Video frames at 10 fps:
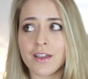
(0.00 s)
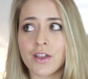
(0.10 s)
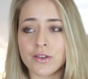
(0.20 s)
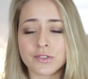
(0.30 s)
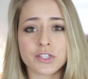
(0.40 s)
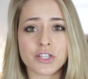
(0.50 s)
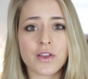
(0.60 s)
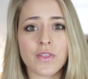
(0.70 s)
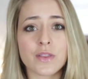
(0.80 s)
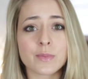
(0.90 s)
goes to
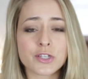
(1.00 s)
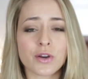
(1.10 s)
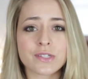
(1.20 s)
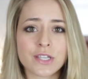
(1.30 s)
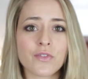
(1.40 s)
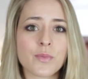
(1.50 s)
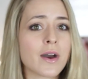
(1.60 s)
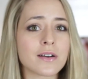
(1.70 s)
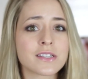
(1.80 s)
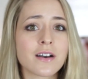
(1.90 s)
show that the majority of them
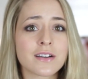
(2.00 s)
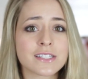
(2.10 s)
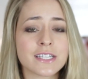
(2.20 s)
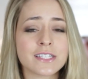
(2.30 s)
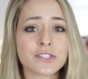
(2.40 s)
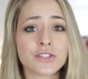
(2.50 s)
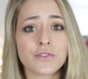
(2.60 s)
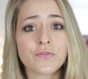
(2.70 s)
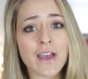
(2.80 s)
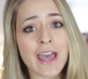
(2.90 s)
are targeted
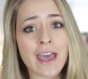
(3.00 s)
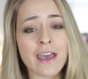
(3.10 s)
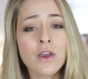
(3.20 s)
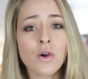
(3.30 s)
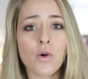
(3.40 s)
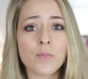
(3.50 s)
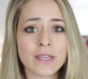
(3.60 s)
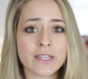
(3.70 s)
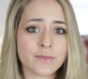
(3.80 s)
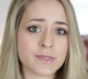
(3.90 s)
to fair or
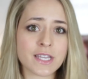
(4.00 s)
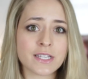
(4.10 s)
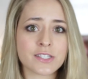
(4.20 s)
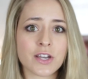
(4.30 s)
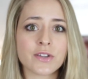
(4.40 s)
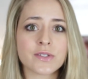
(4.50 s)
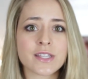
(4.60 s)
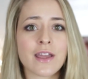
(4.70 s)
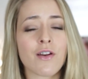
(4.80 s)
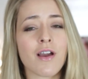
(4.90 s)
medium skin tones.
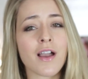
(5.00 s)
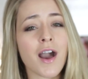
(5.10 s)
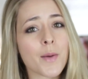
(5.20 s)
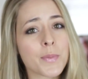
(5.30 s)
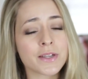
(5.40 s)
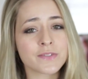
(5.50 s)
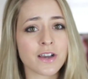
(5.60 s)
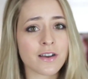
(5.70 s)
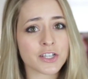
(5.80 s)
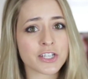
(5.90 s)
There are a couple of
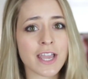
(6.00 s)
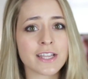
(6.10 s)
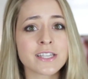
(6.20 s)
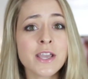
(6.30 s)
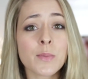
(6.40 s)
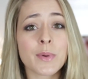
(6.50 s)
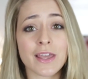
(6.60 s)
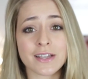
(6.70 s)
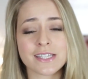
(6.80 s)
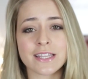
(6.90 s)
darker shades, but
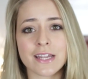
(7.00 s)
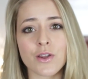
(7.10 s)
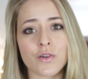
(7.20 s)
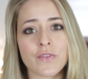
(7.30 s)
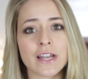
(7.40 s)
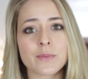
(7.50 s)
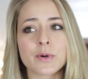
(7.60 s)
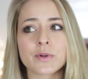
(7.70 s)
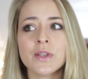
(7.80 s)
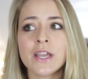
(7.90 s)
like I said, they're not
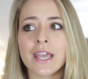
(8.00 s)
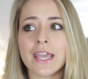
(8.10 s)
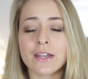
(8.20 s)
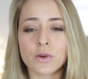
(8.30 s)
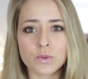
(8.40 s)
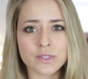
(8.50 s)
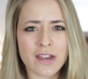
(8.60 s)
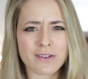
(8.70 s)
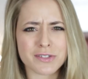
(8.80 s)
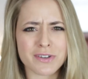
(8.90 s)
available in all
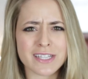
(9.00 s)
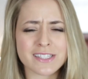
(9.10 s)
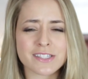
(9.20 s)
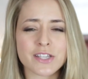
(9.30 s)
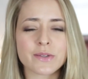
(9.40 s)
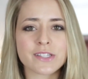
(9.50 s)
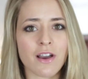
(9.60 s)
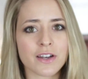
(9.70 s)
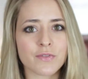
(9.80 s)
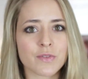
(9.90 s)
territories, so it's
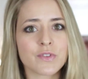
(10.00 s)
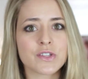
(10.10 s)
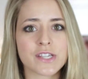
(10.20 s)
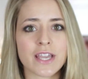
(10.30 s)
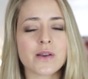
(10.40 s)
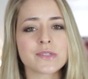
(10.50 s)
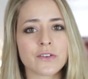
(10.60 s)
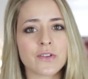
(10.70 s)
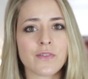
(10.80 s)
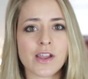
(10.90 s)
kind of confusing. I would
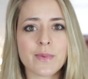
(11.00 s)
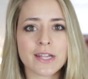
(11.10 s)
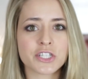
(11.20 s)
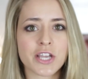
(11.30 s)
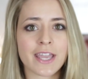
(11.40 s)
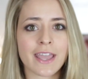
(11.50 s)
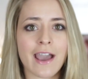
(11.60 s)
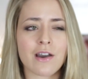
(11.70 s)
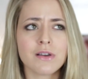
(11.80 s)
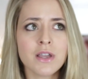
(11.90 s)
definitely recommend checking
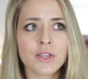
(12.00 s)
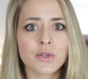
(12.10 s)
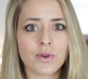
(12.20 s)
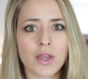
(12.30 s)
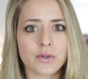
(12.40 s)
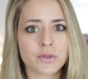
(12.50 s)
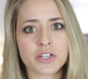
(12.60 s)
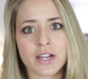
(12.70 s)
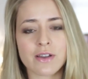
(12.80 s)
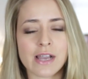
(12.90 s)
out your local
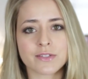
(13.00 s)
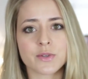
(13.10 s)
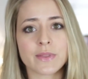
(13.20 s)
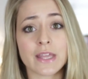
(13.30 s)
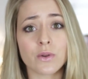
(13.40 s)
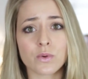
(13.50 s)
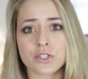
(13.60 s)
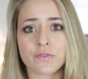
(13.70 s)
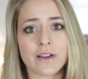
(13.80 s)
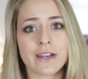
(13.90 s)
Chanel counter when they
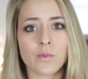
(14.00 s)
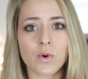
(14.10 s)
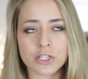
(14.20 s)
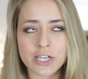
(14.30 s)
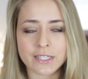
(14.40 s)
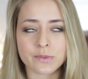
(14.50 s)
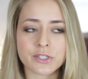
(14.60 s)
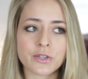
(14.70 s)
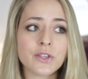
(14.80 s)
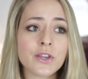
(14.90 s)
launch to find out what shades will
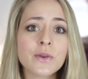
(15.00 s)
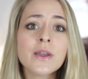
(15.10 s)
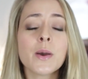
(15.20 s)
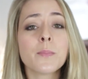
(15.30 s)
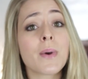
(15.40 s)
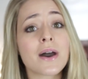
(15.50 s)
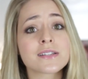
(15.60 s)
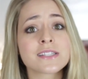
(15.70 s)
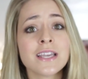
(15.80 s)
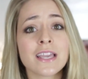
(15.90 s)
suit you,
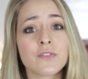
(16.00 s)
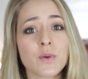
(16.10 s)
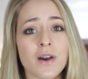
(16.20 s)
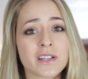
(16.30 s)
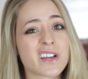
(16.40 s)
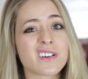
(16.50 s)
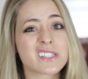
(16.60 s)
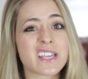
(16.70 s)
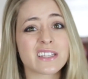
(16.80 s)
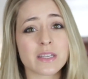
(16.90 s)
but if you are darker
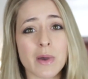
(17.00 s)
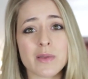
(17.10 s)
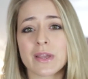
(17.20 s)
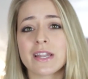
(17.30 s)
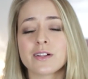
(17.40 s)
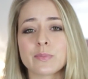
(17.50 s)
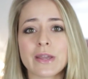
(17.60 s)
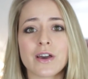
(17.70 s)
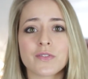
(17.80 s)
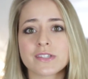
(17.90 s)
skinned, it might be a little
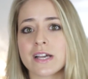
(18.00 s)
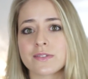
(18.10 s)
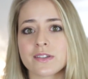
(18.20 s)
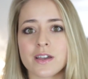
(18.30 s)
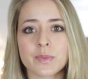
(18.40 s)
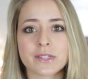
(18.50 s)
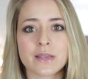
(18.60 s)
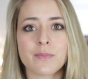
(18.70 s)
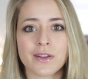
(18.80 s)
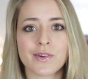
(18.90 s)
bit of a downside because
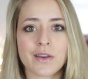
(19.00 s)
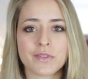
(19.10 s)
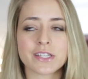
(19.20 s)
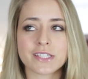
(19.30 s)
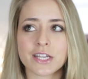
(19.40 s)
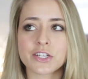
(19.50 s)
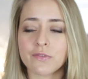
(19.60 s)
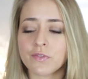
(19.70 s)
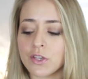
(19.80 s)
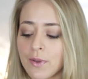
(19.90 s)
they might not have the exact
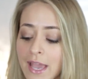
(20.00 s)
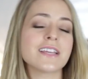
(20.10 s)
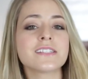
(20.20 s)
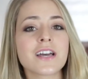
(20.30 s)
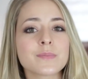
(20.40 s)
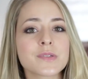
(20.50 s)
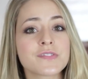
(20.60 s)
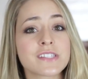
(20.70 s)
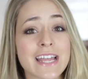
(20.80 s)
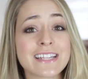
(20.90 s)
shade for you. In terms of
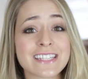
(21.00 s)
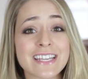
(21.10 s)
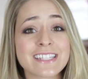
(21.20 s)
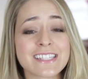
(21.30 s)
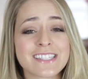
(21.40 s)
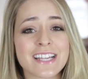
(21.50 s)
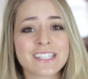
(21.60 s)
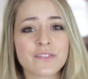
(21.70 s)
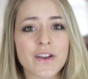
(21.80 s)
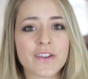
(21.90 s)
scent, it is a
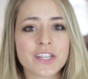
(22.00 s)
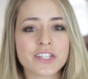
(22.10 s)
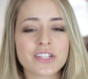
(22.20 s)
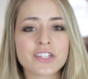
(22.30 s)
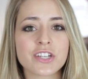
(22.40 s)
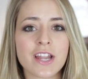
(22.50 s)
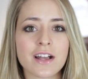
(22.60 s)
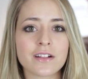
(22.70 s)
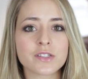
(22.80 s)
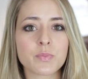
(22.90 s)
scented foundation.
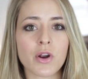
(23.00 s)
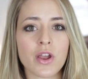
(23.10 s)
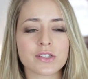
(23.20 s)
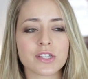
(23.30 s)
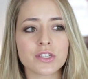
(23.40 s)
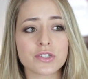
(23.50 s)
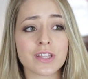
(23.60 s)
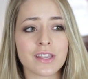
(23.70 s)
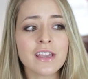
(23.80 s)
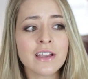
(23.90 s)
Chanel's products are
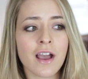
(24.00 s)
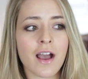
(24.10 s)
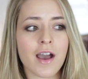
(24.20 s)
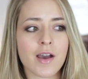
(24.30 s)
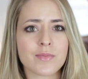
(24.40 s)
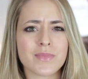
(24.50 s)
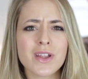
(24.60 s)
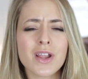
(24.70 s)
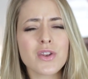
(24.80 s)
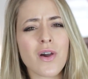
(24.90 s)
usually
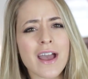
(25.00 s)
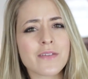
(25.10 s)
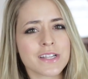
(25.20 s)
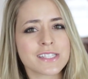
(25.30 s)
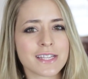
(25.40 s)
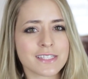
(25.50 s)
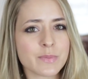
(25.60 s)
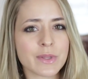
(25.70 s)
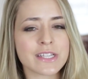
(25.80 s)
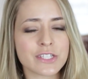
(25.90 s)
not heavily scented,
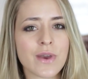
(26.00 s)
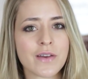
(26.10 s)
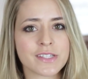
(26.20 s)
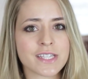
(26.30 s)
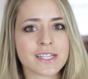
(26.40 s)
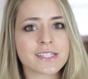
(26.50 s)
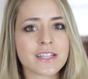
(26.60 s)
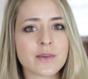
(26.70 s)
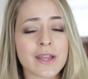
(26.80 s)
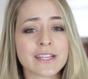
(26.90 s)
but they do have a scent to
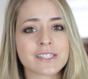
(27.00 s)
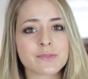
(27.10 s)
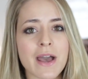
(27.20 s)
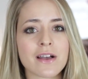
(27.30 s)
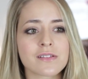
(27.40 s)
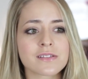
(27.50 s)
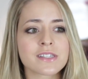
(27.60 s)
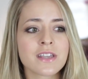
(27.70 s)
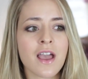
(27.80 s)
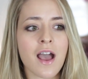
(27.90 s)
them, and it smells